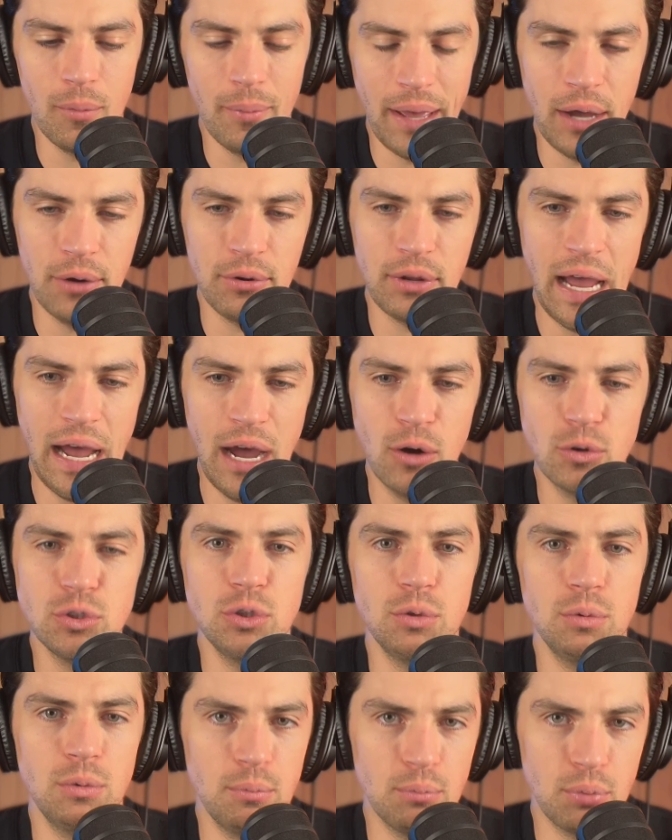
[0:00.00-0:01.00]
about how
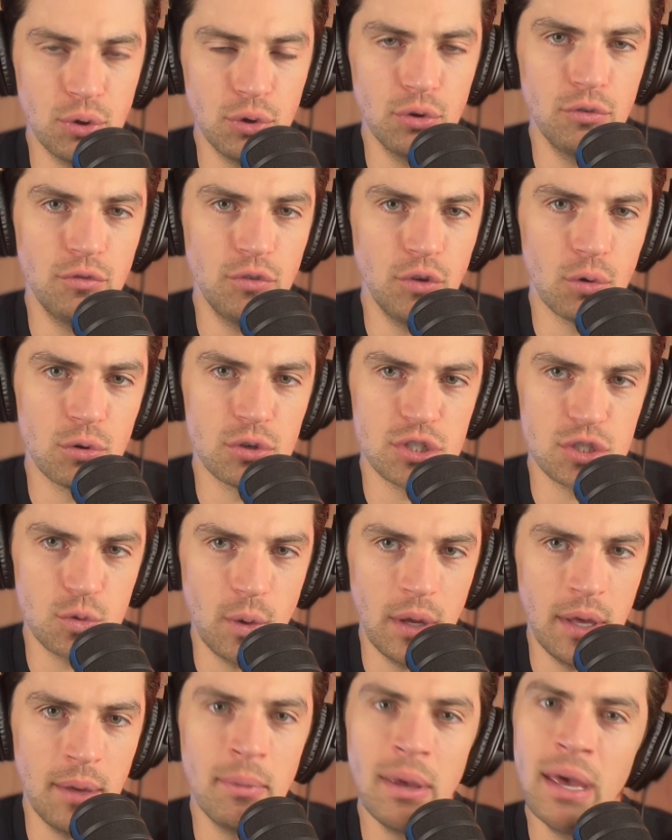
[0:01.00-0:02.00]
to improve your
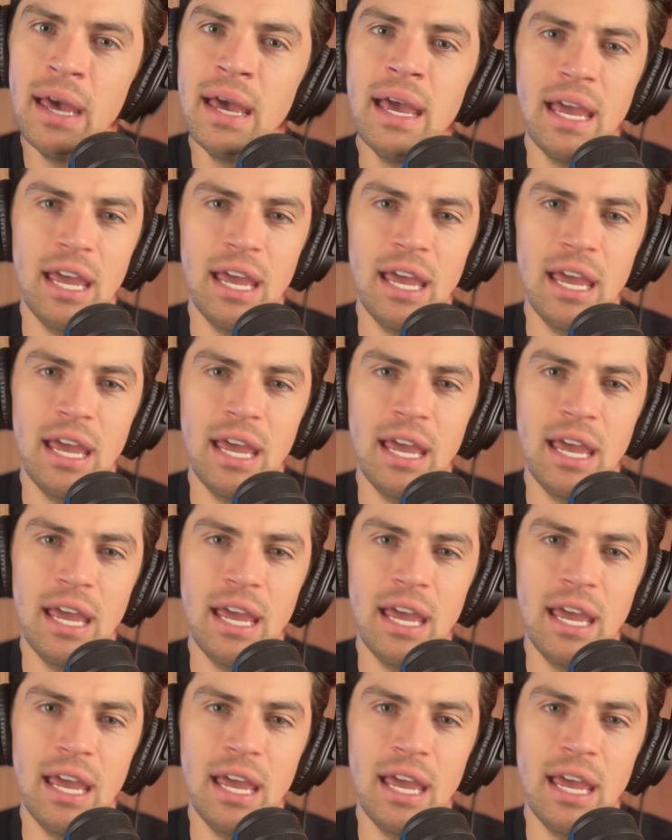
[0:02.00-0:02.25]
swim